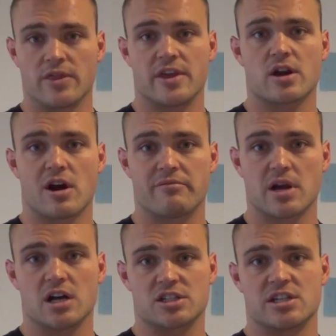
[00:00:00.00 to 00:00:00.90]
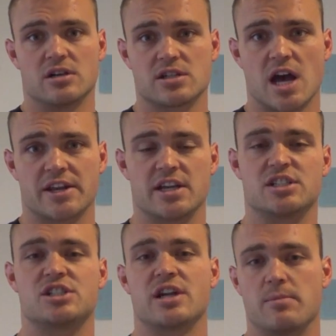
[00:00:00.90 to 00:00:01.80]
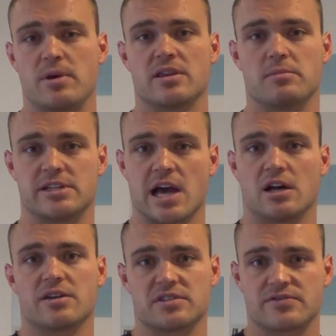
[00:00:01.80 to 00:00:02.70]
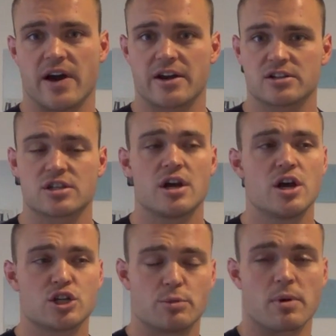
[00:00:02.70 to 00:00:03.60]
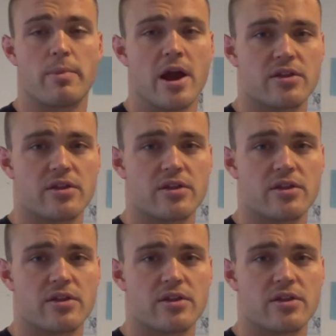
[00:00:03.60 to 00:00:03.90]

thing Krav Maga excels at, it's shaping the mentality of its fighters to prepare